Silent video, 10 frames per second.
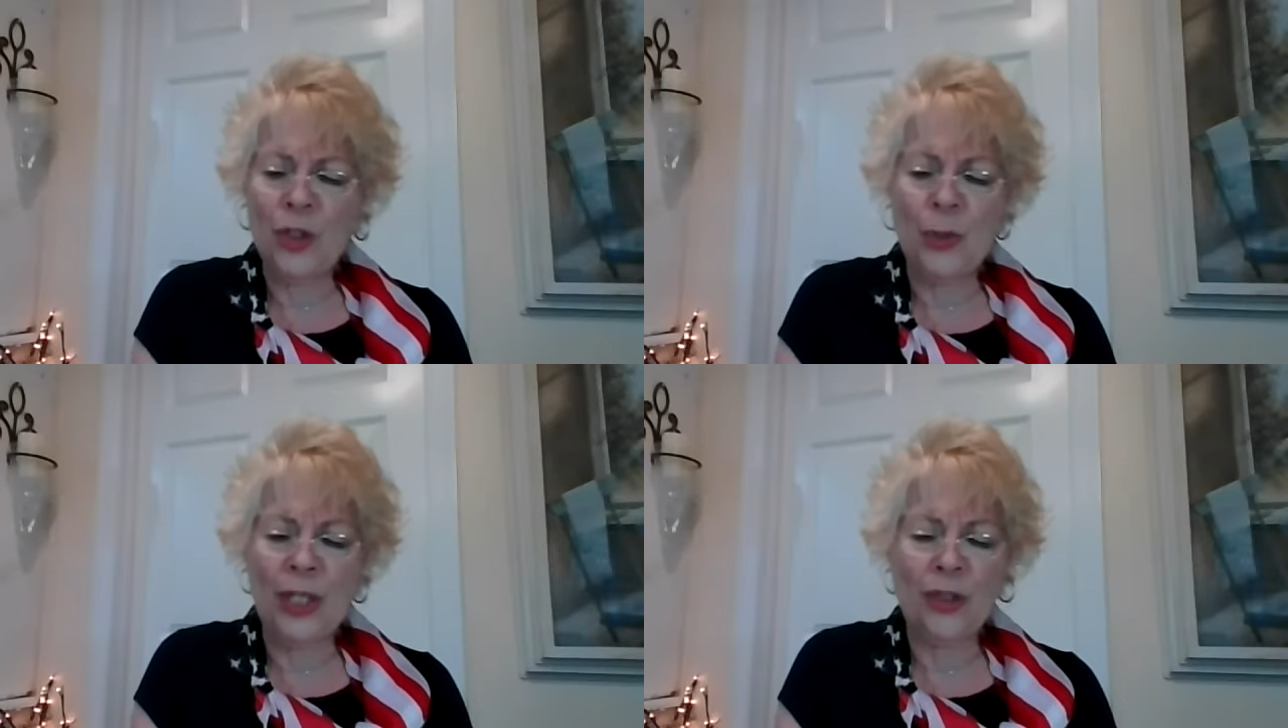
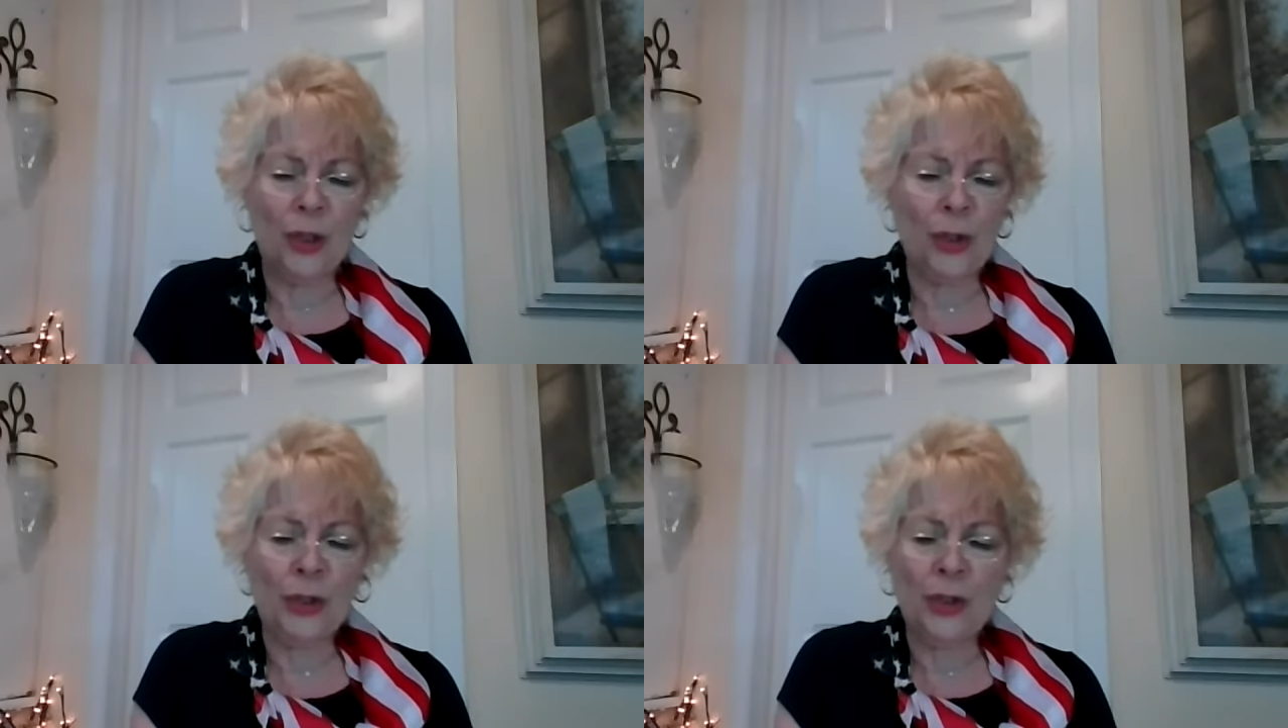to
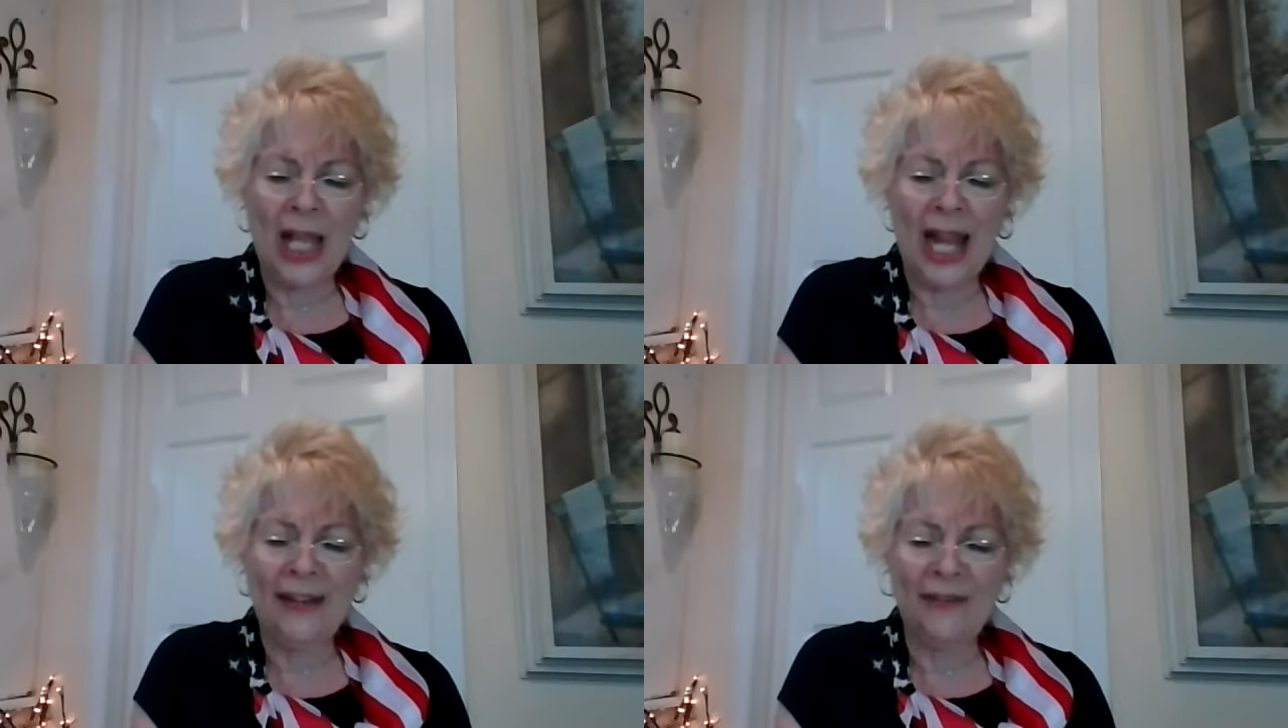eternal
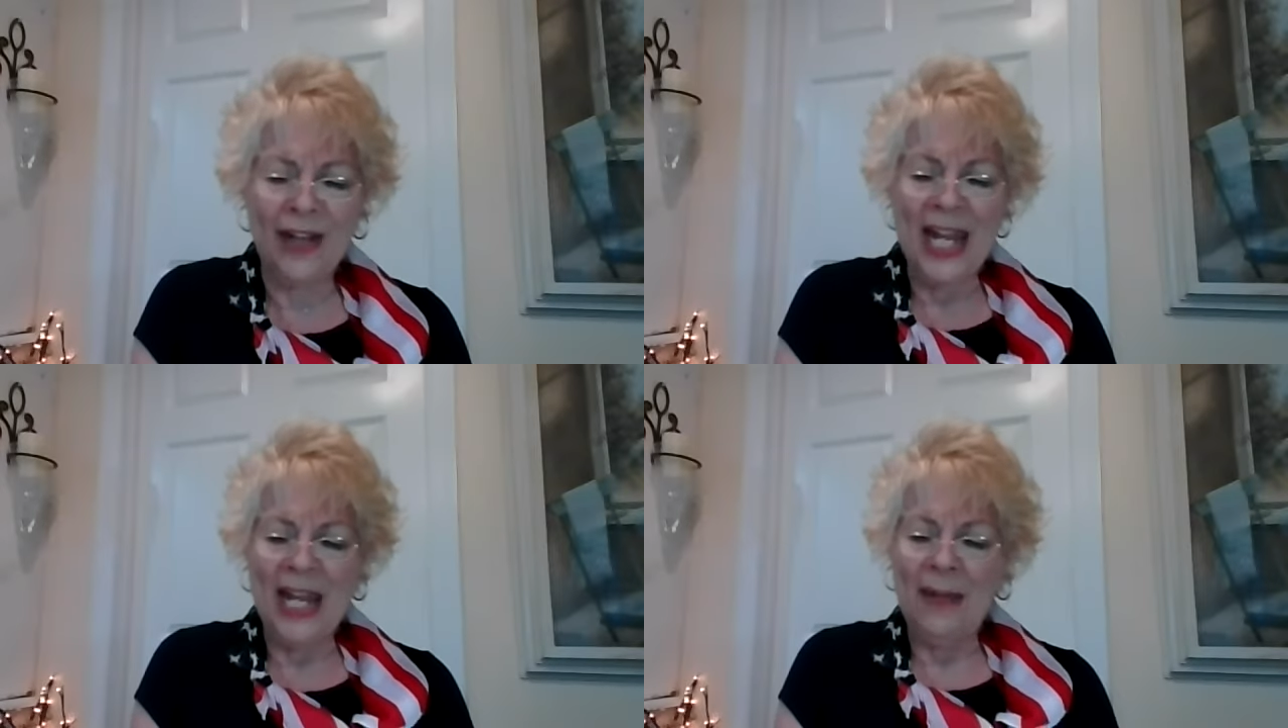life
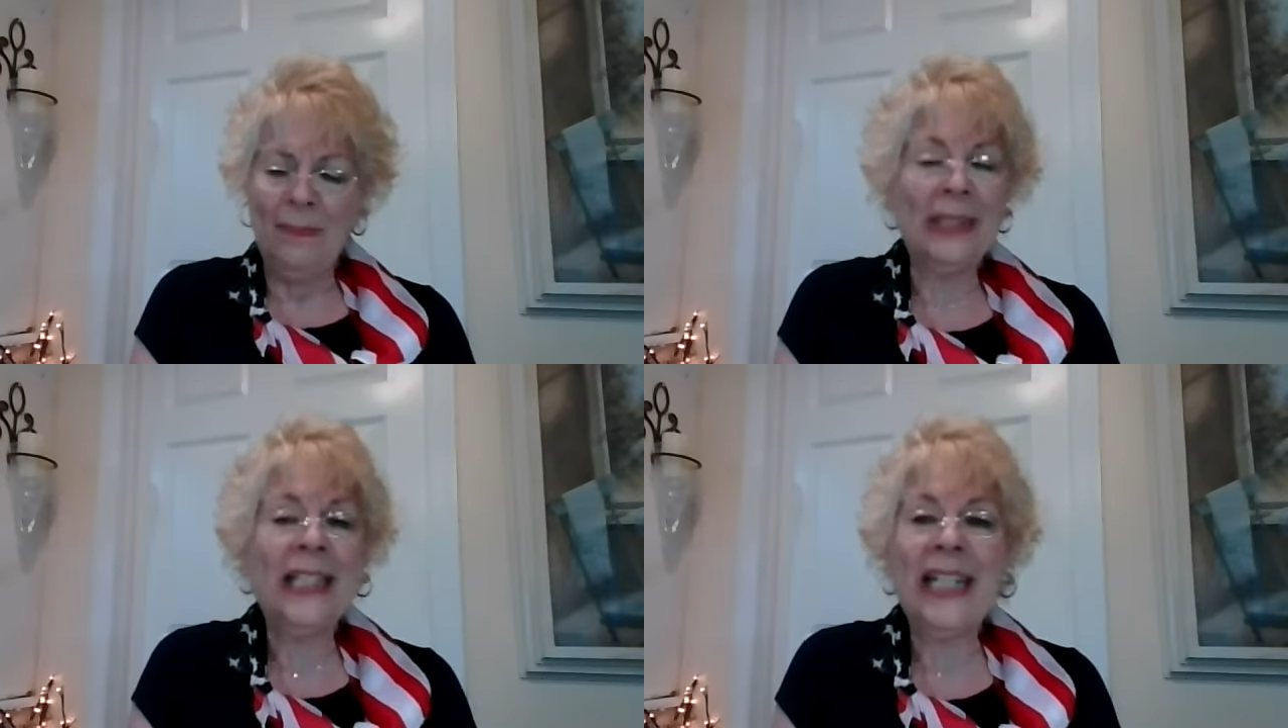
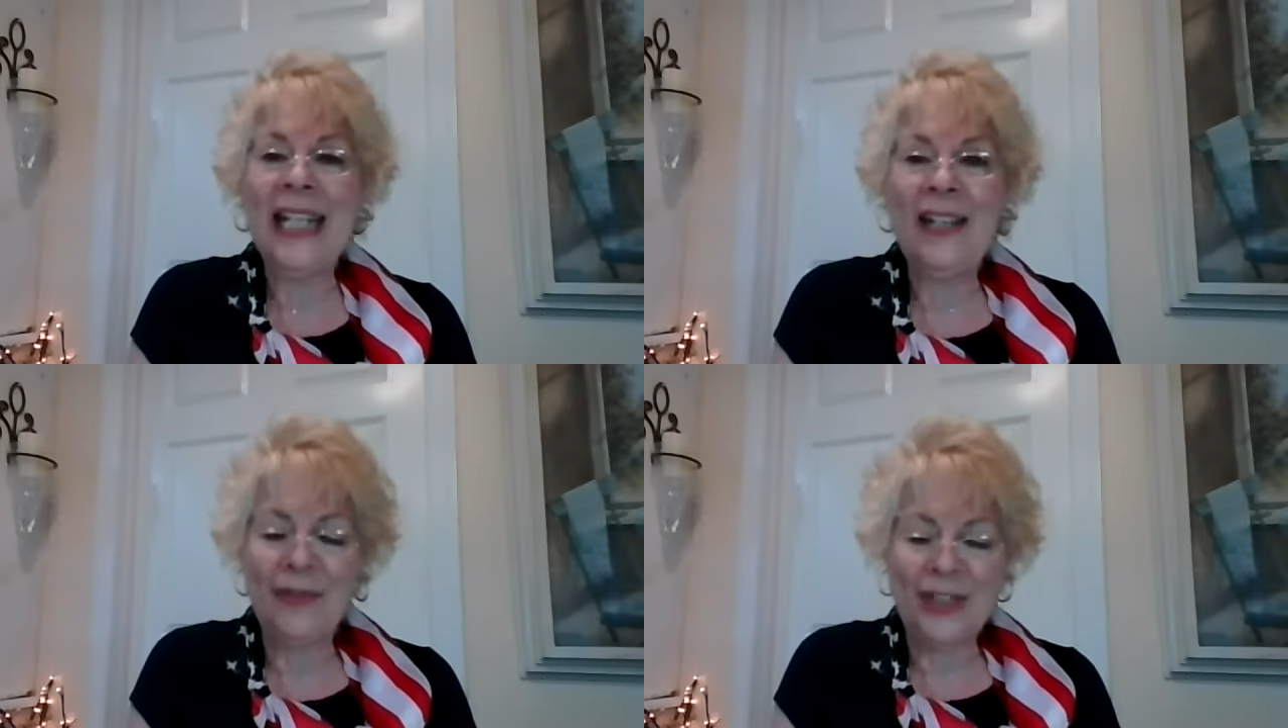
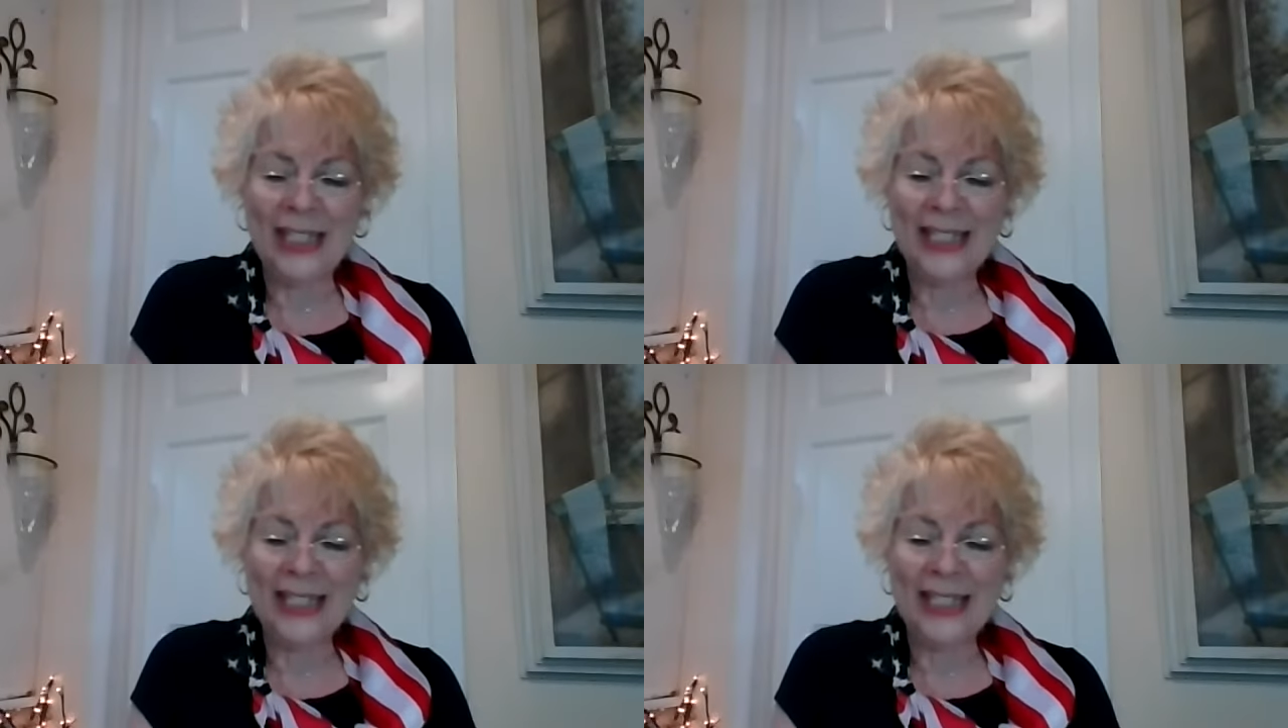believed.